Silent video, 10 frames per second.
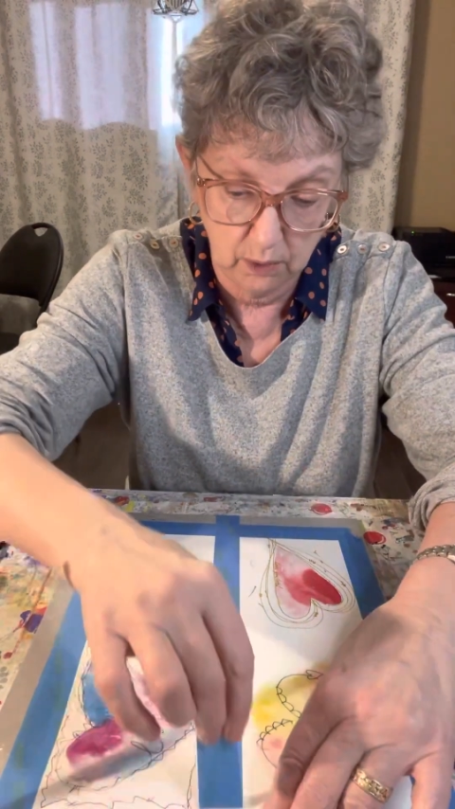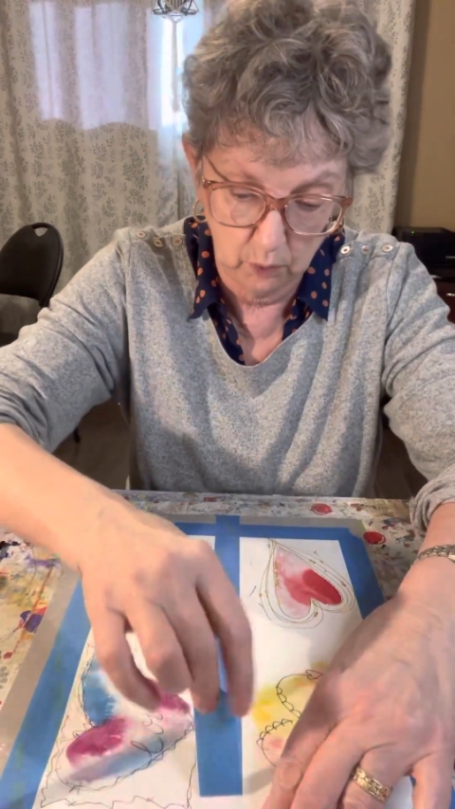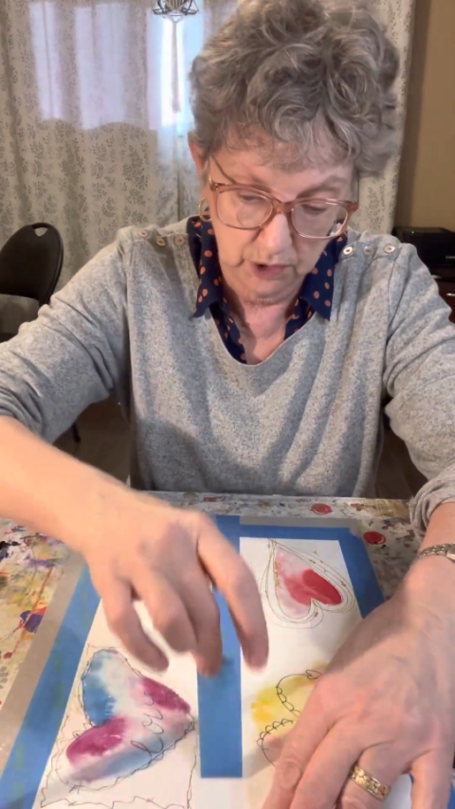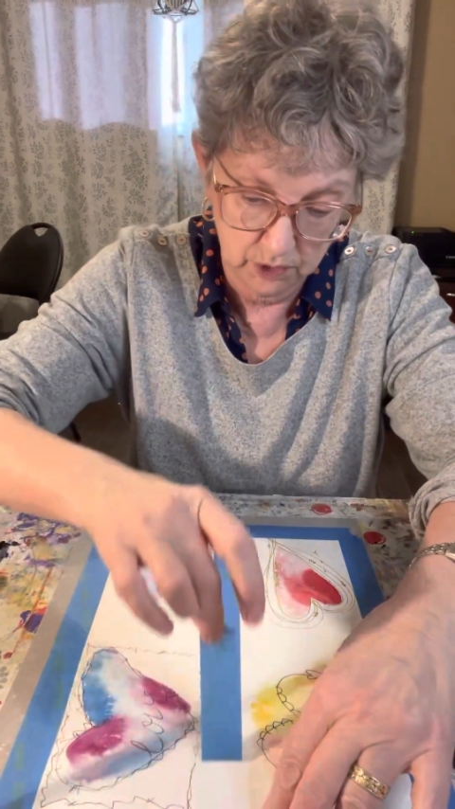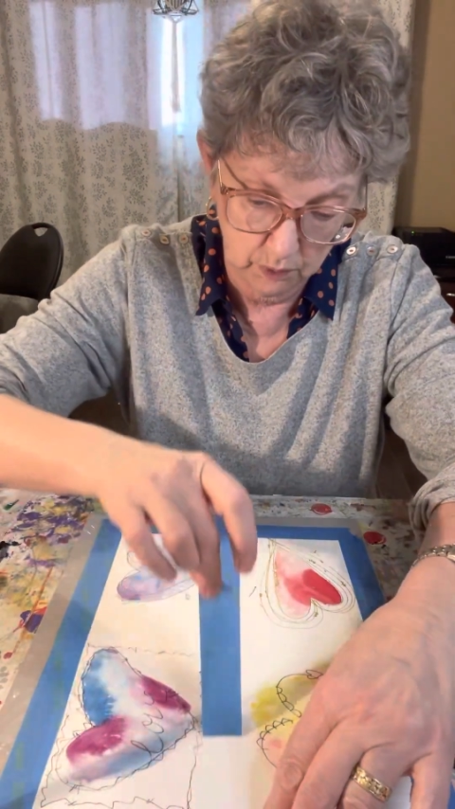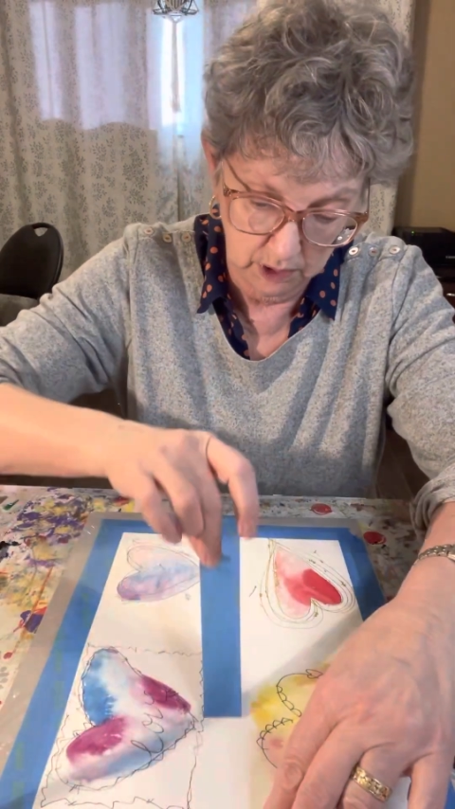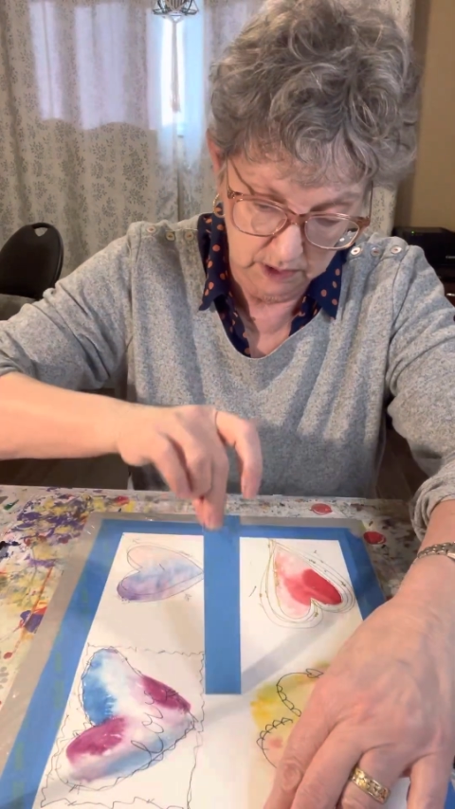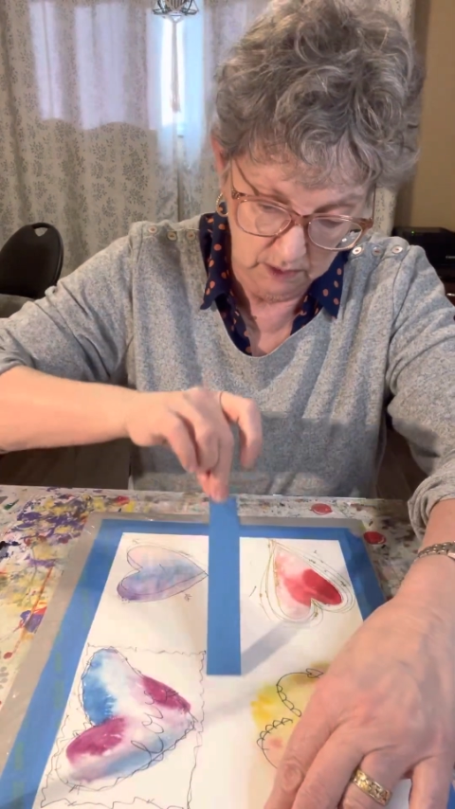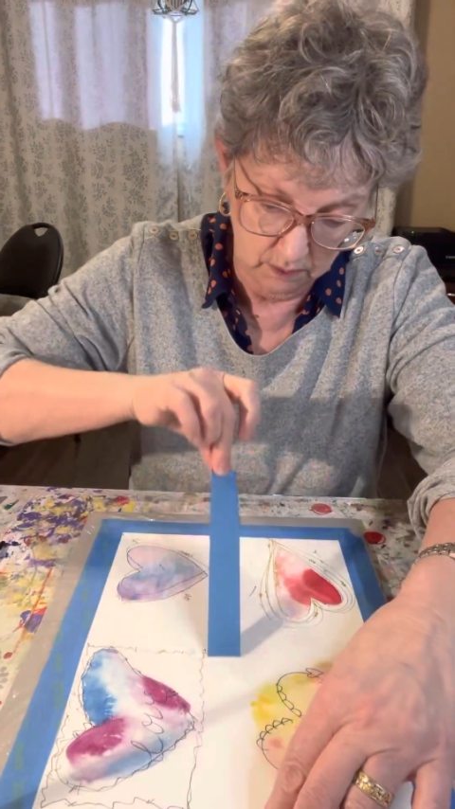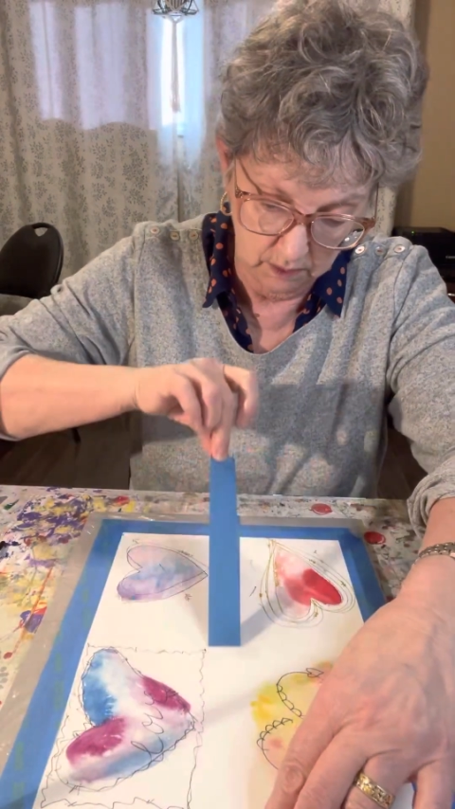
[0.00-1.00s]
which one
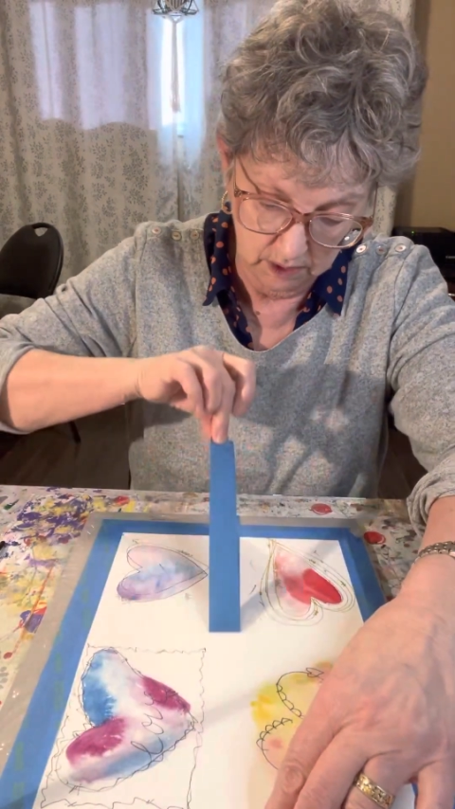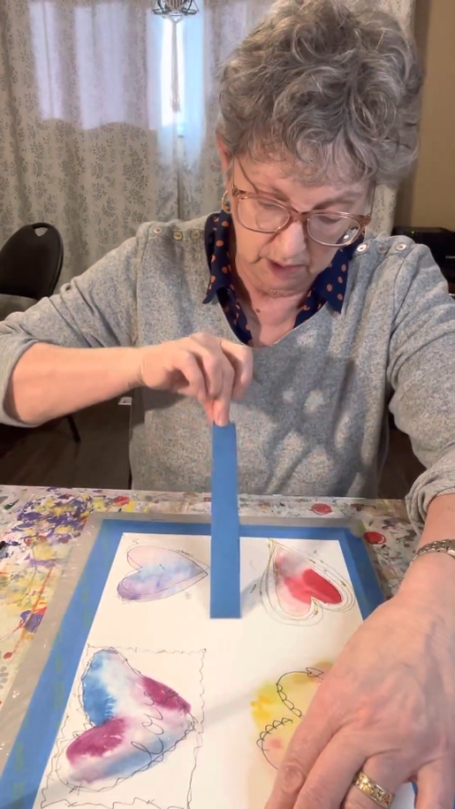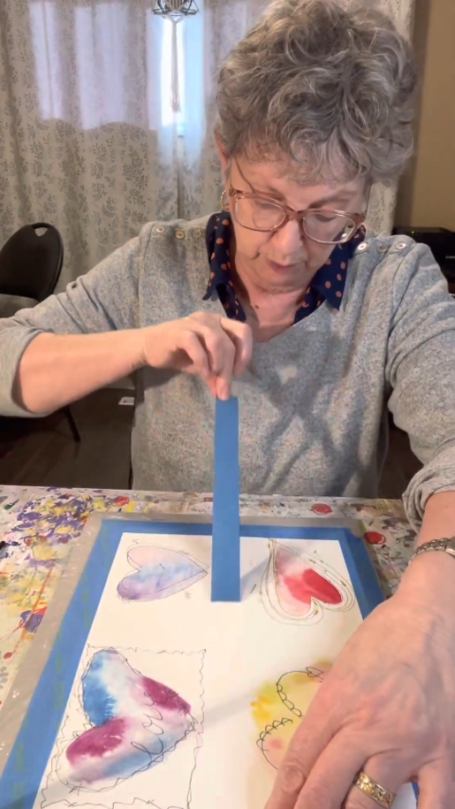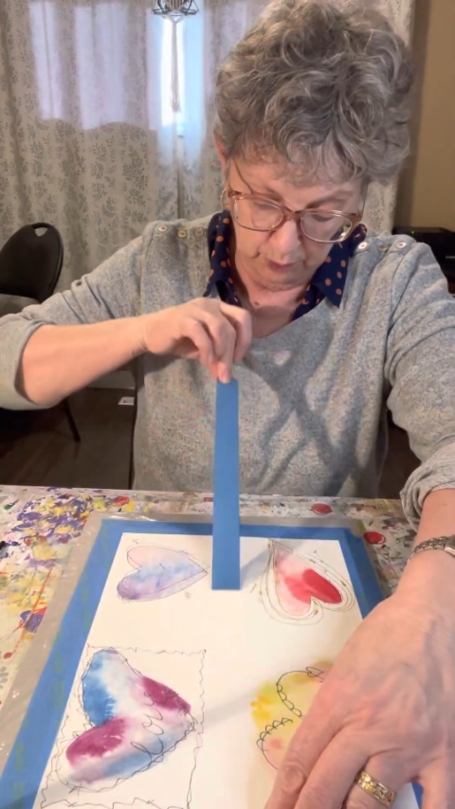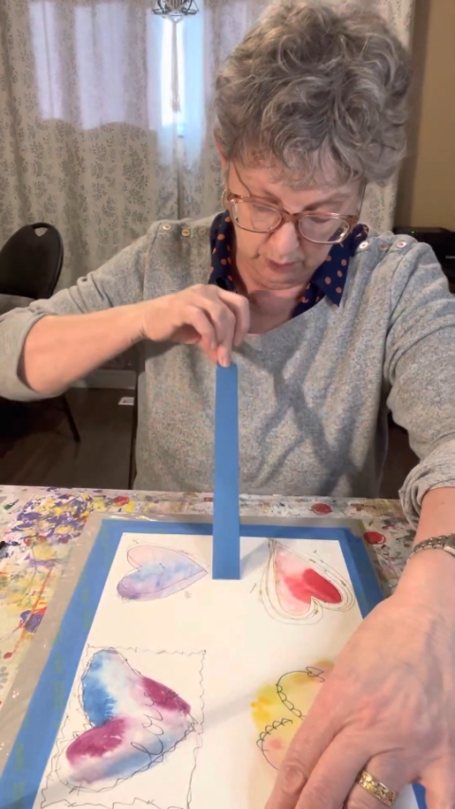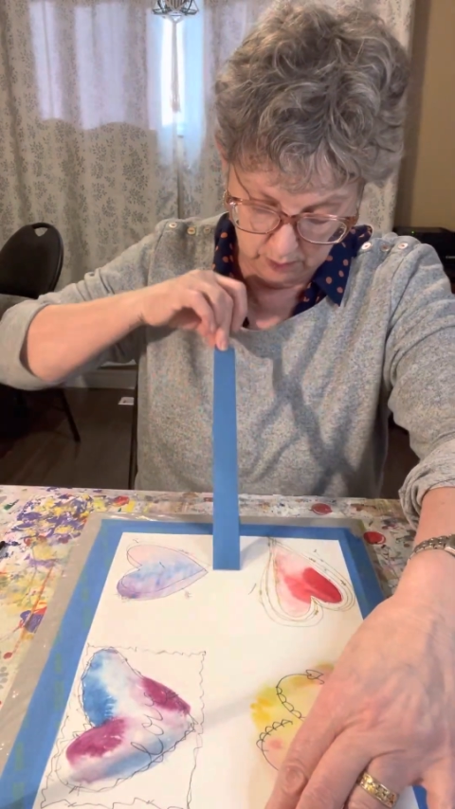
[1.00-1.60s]
is on the upper.